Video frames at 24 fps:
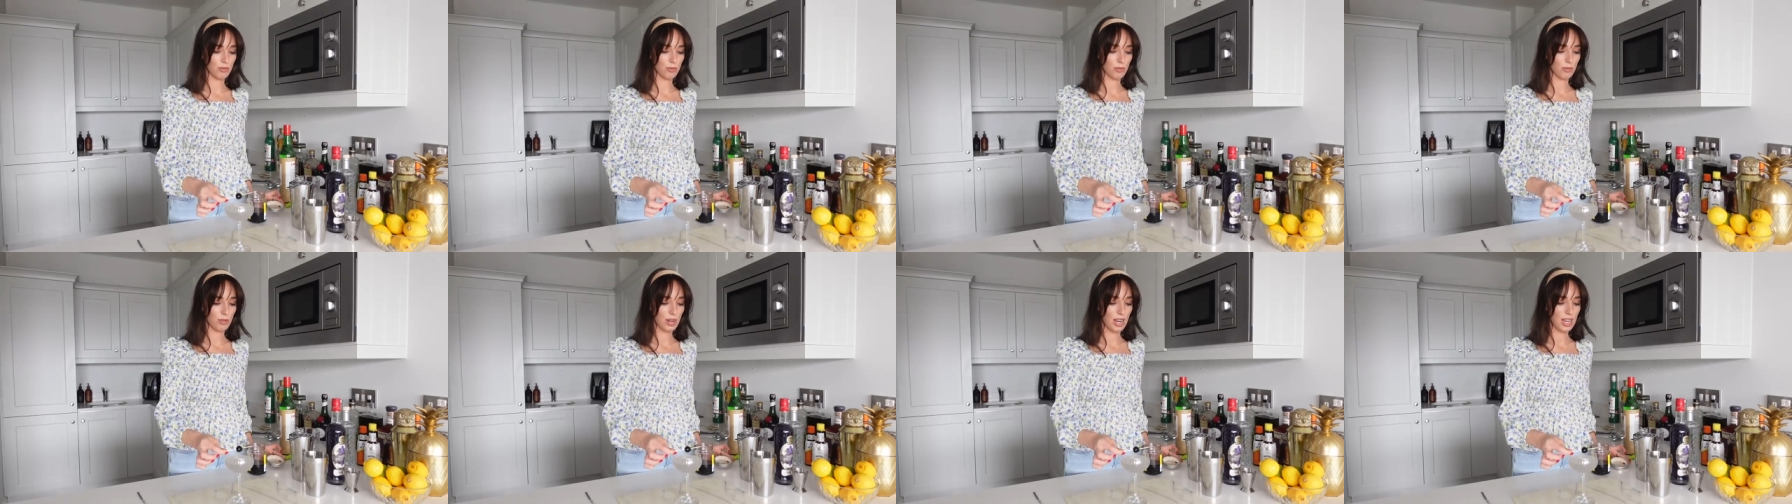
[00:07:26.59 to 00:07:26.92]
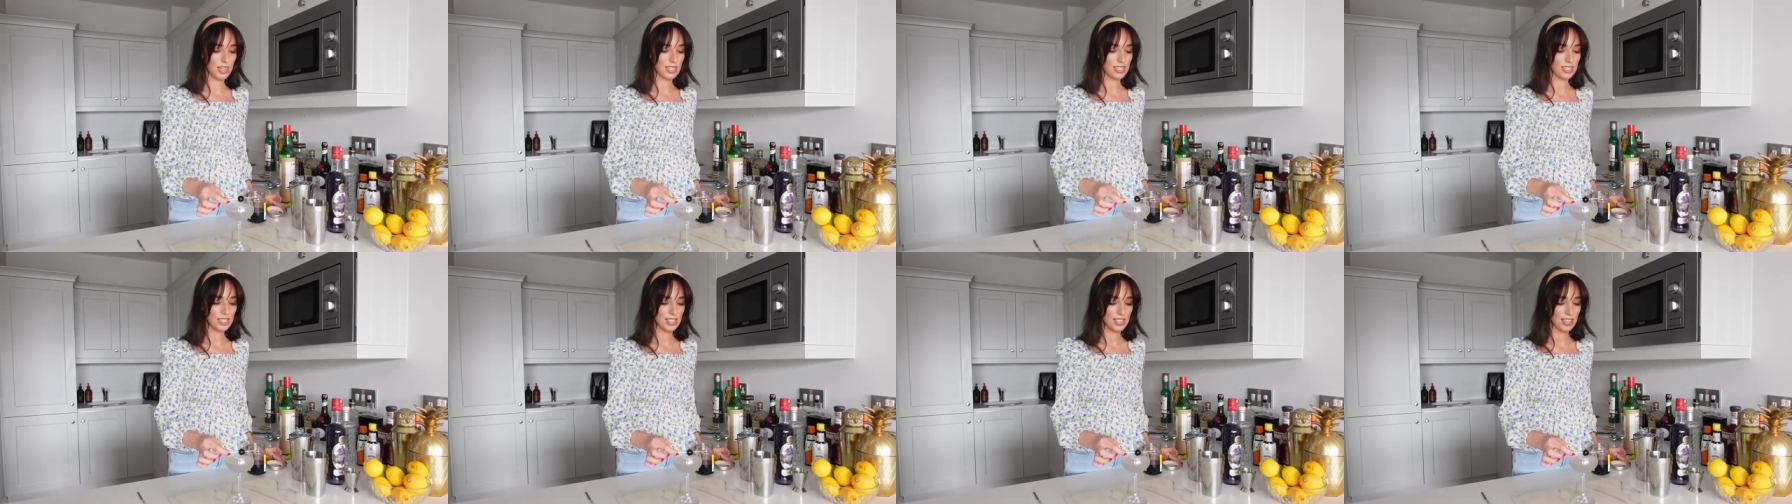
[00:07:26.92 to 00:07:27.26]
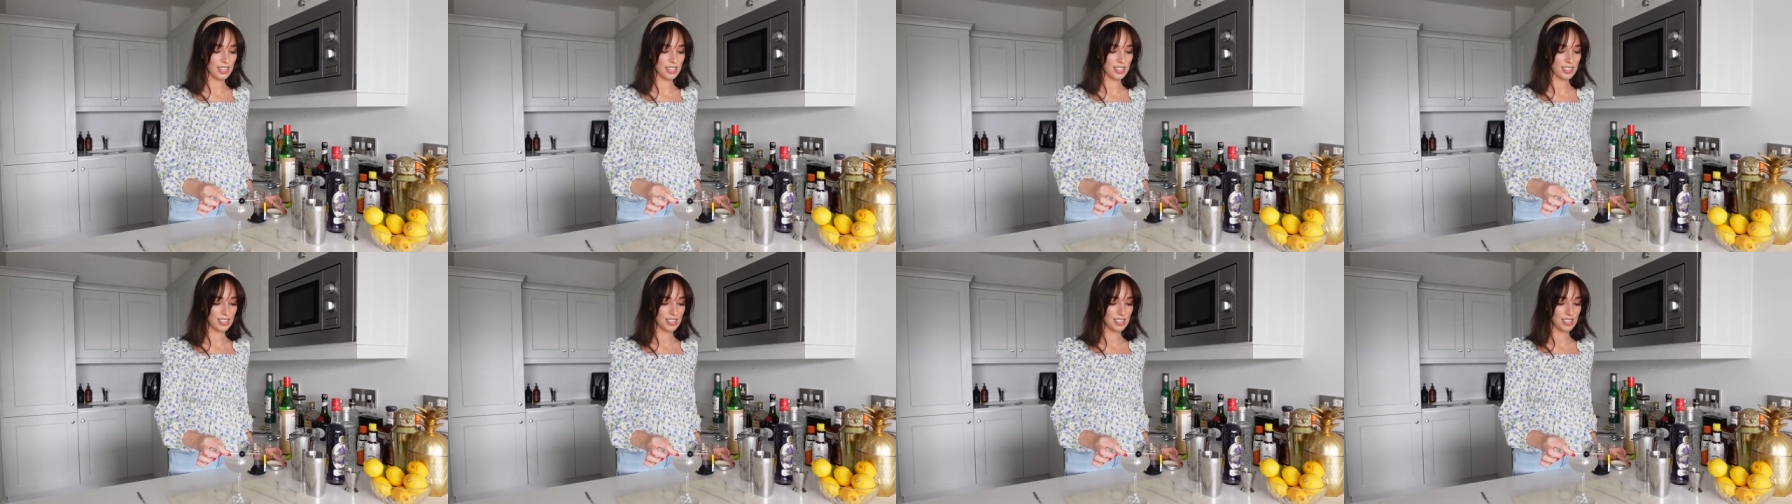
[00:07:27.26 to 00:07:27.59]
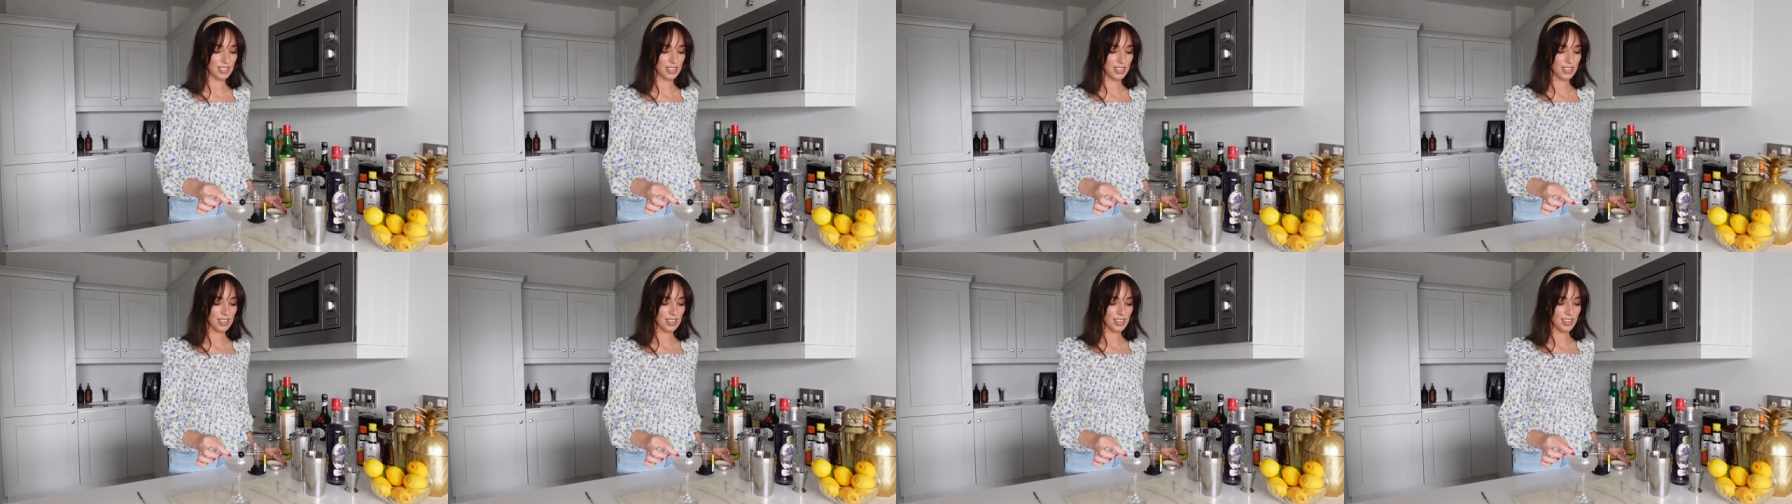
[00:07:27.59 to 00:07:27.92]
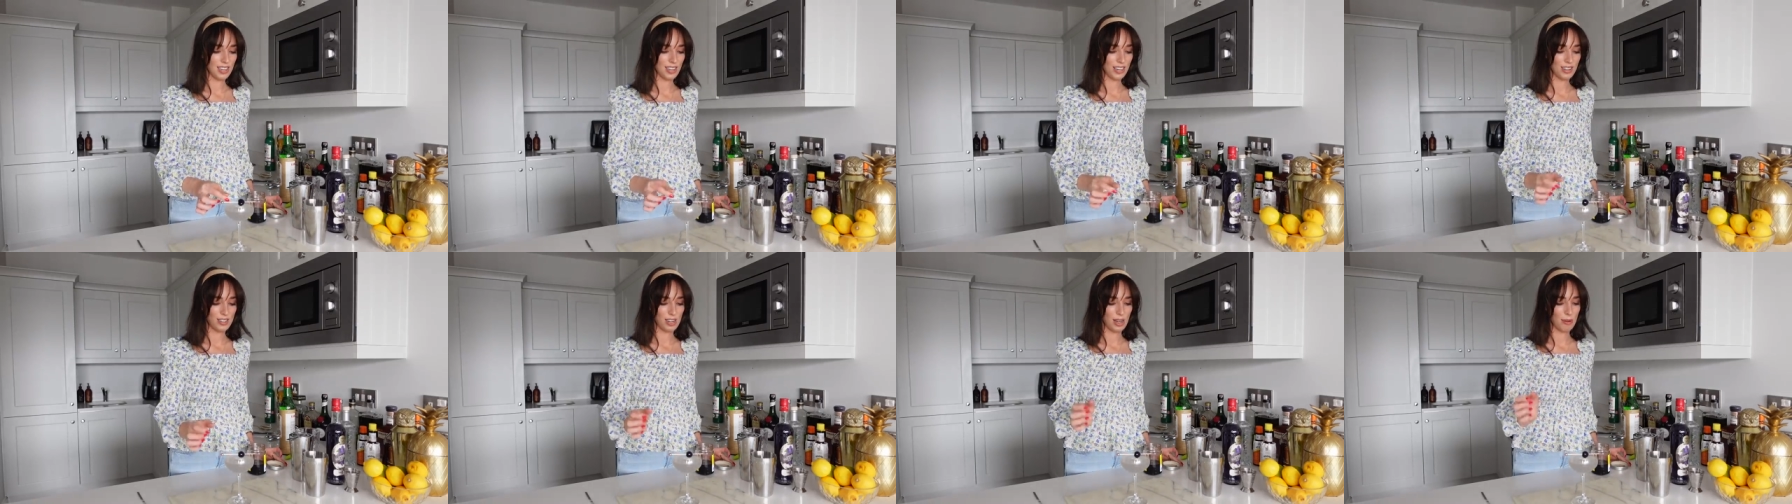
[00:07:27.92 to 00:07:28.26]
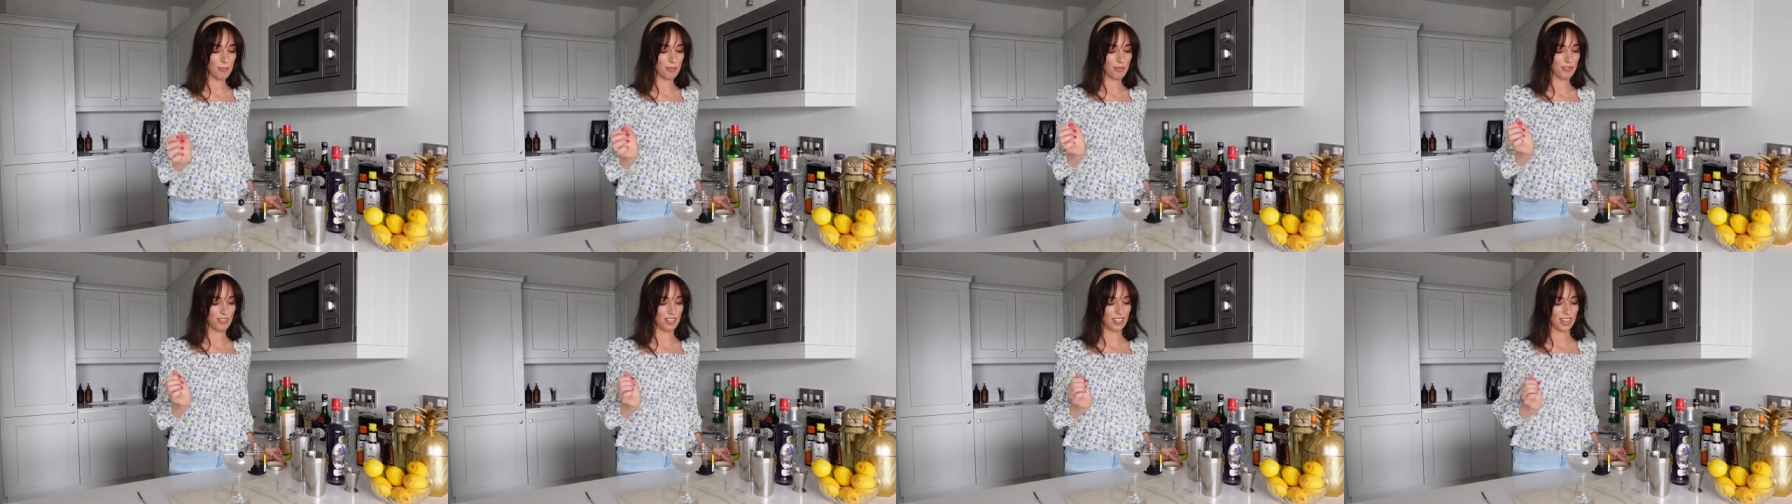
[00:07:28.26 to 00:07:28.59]
rest this on
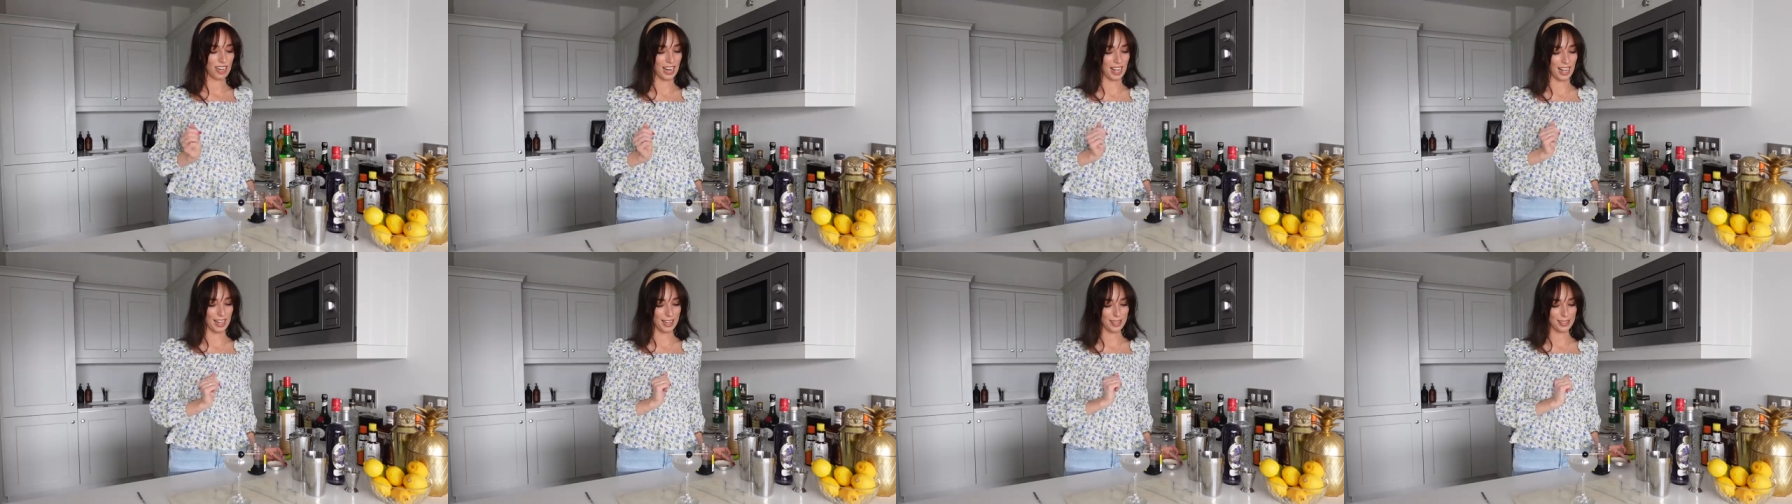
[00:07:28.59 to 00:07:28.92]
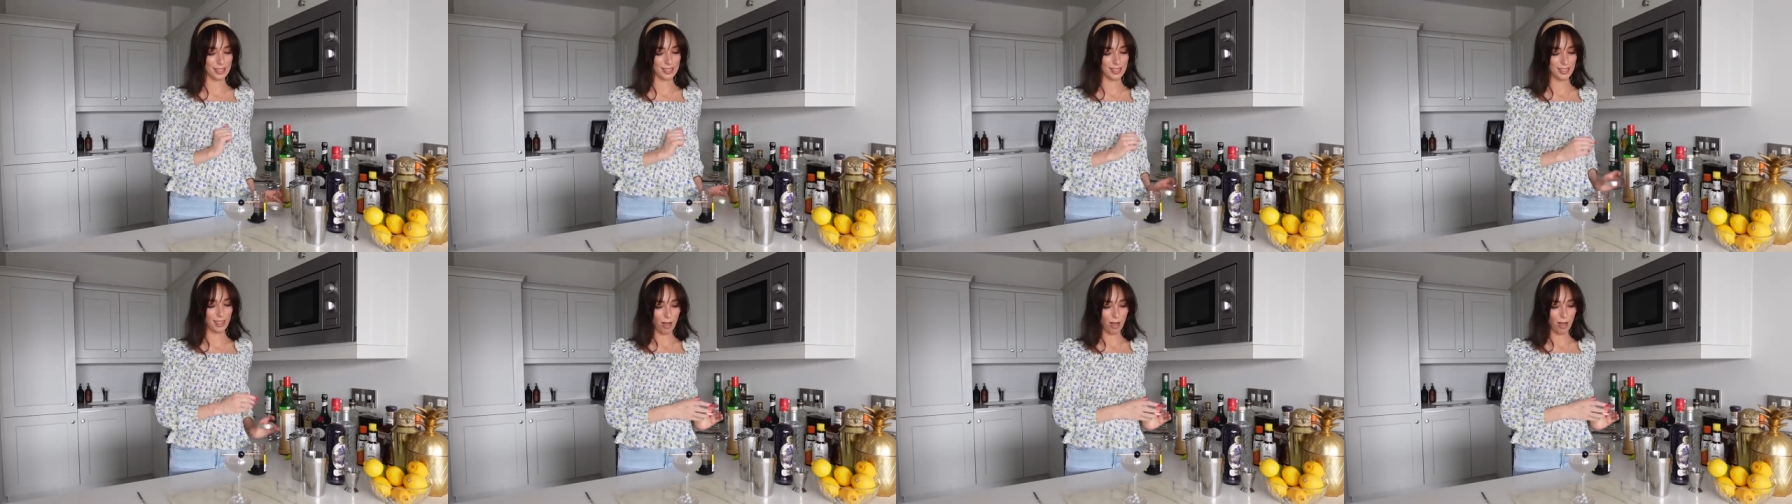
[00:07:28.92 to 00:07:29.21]
top of the glass.